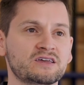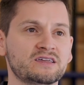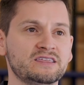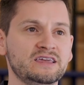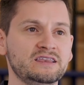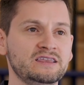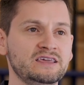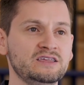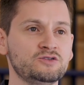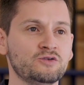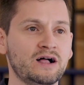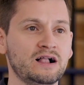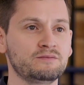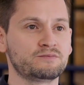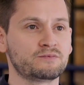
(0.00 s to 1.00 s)
that they need to
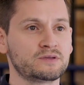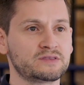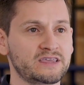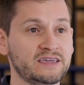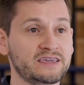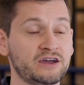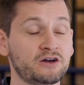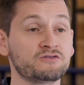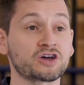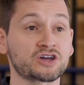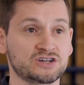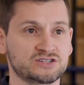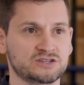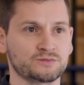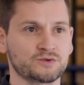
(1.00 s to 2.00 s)
help take care of the
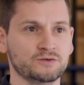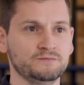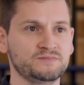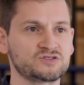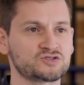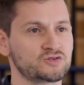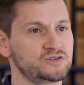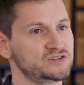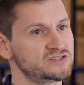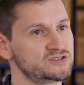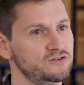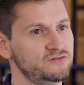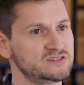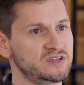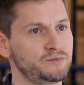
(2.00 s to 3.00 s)
customer. So in the
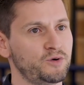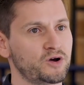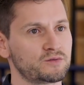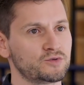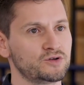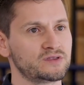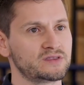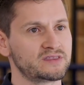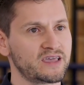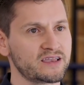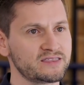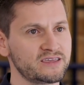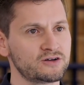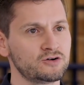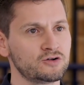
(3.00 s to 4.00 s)
service department,
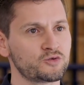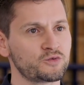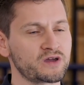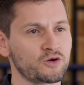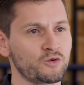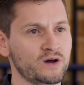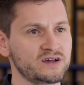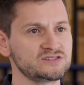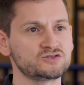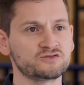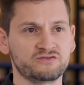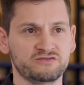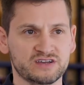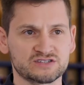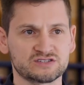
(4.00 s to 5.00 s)
technical requests to
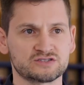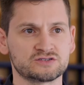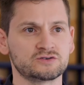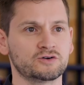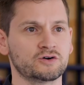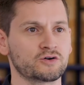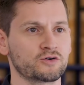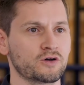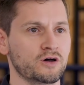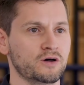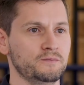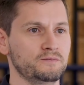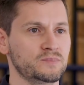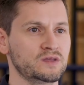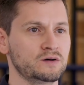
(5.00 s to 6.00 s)
fix or
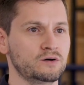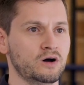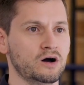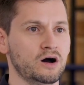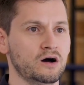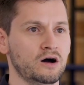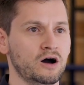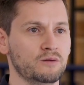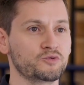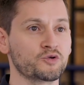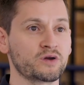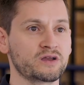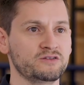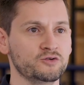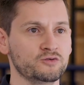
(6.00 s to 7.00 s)

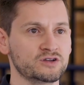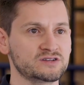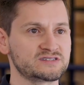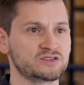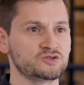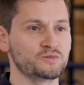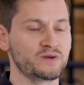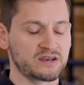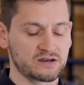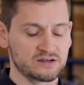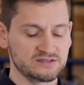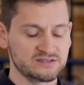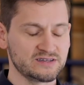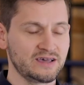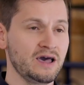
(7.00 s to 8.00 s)
upgrade units and do
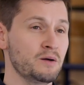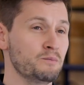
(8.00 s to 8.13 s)
maintenance.